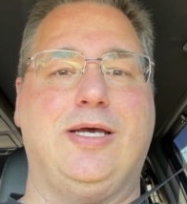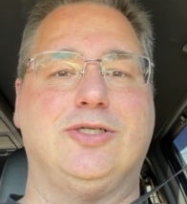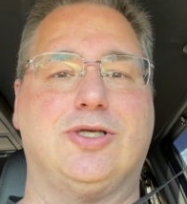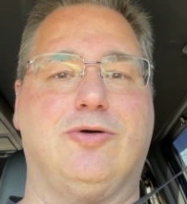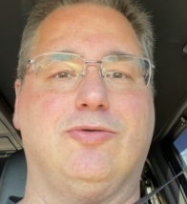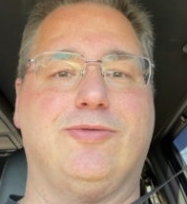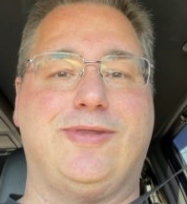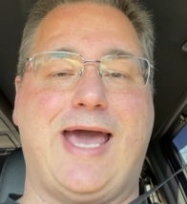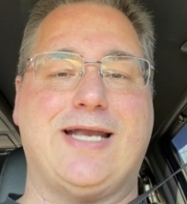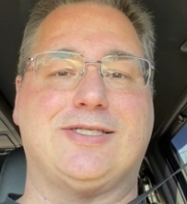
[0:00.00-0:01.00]
So
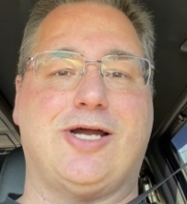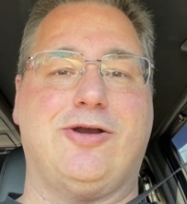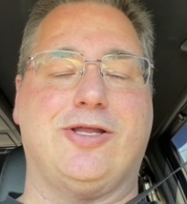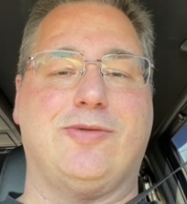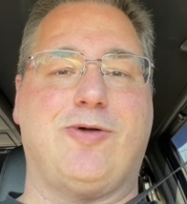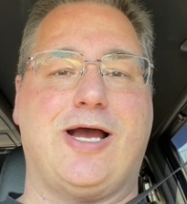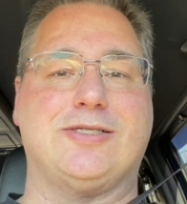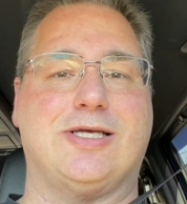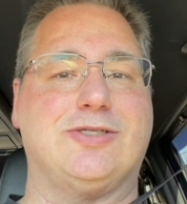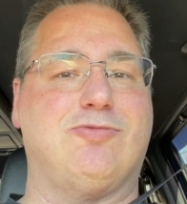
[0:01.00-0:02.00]
that started the
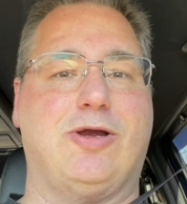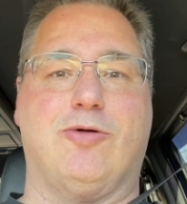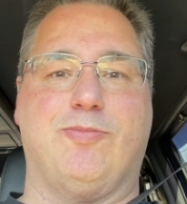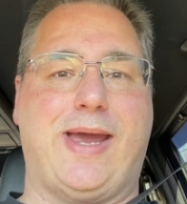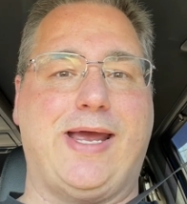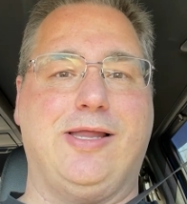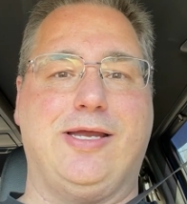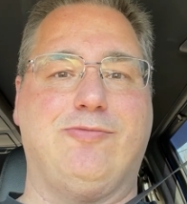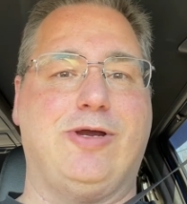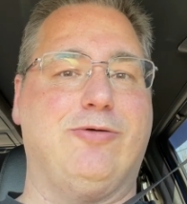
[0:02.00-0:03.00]
process. We were
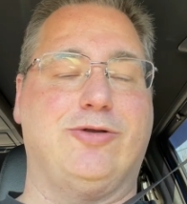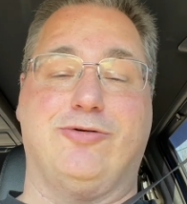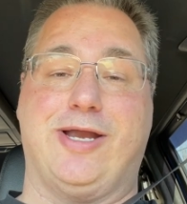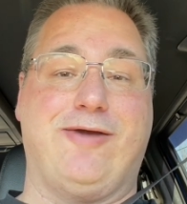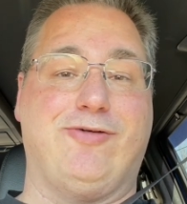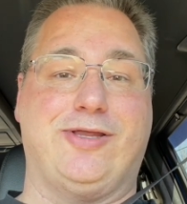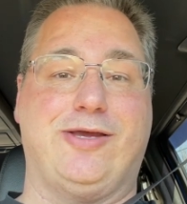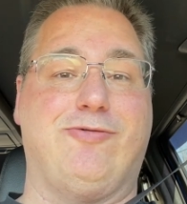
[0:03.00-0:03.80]
baling, we were doing everything.